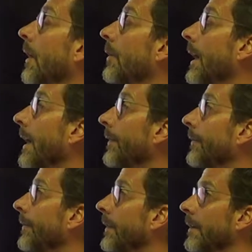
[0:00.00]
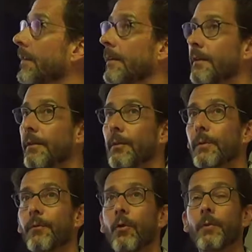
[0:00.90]
Okay, so
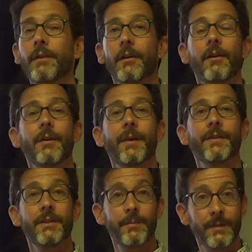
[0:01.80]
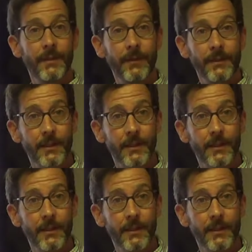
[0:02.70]
before we talk about the specifics